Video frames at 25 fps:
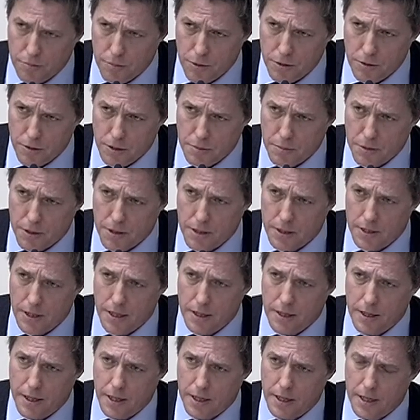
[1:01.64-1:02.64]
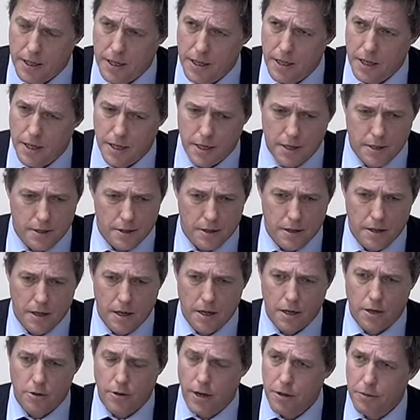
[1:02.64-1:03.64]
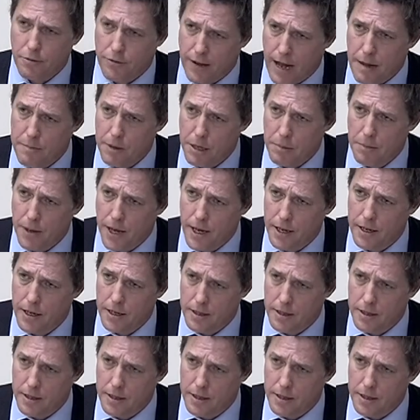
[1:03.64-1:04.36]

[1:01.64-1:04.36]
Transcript: boots because they think he's a great family man.